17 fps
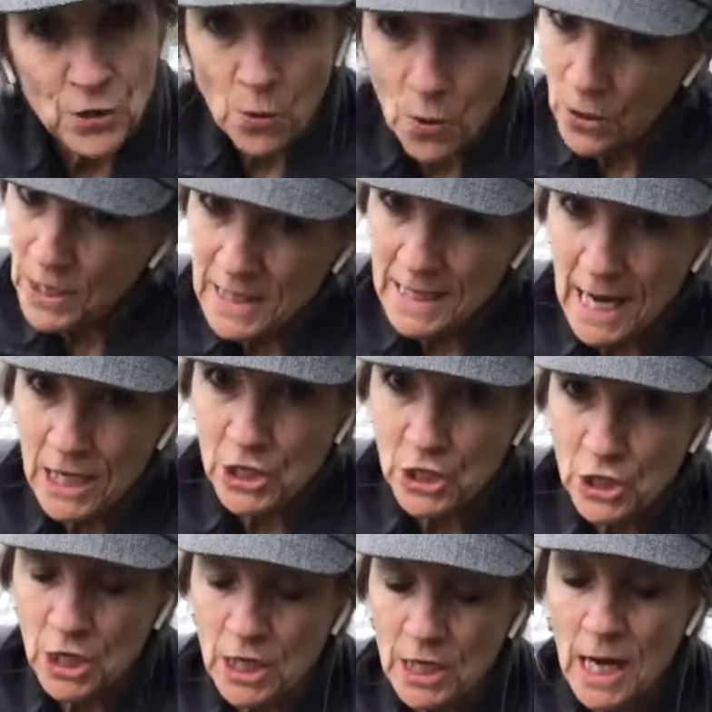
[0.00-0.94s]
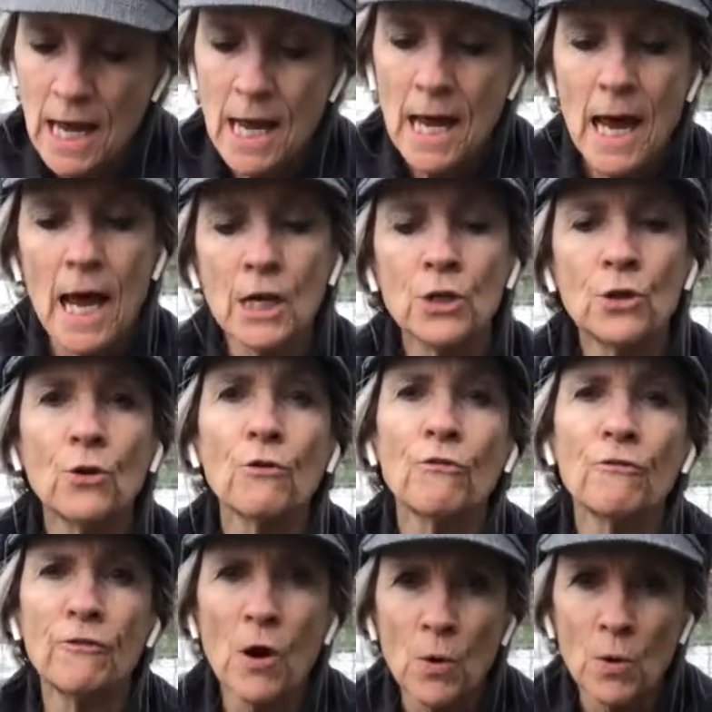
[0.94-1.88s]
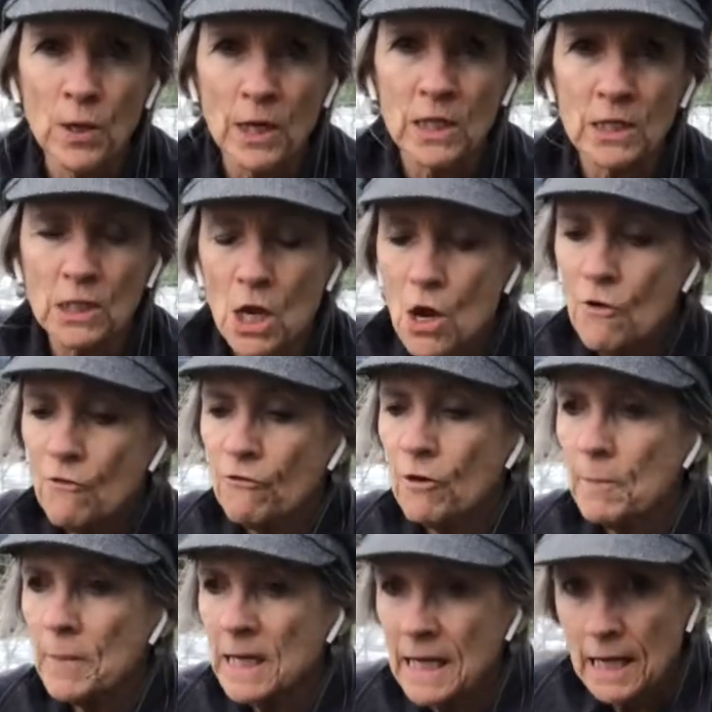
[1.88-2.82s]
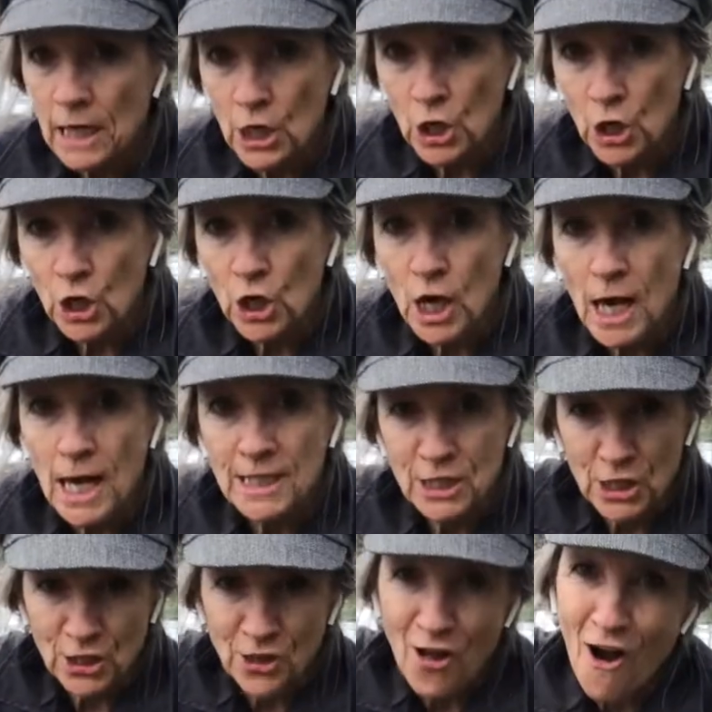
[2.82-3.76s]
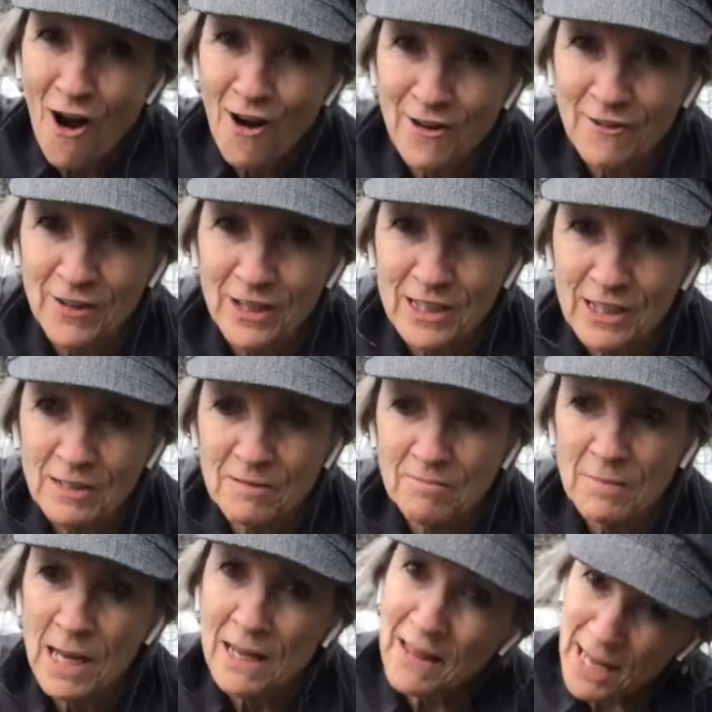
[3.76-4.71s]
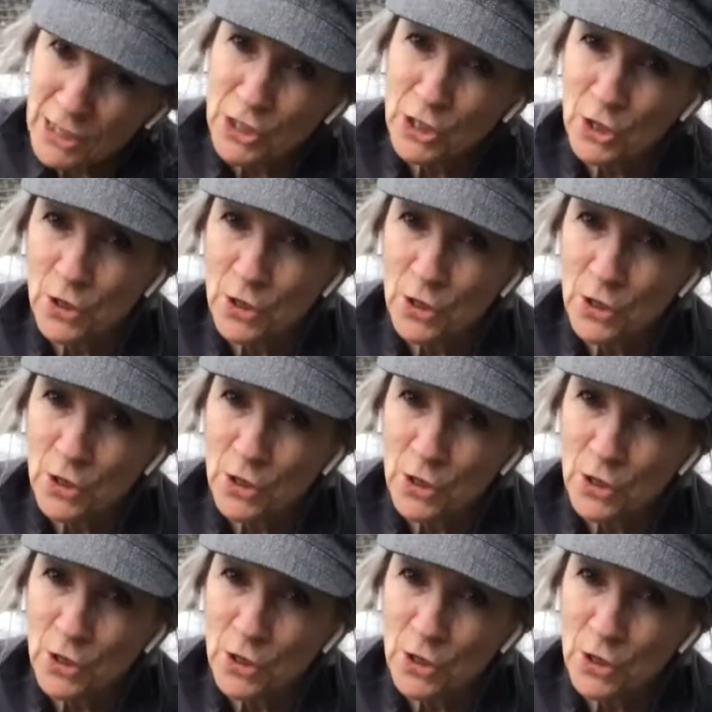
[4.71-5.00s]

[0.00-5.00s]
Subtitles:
your attention and your focus from here until harvest, and that's a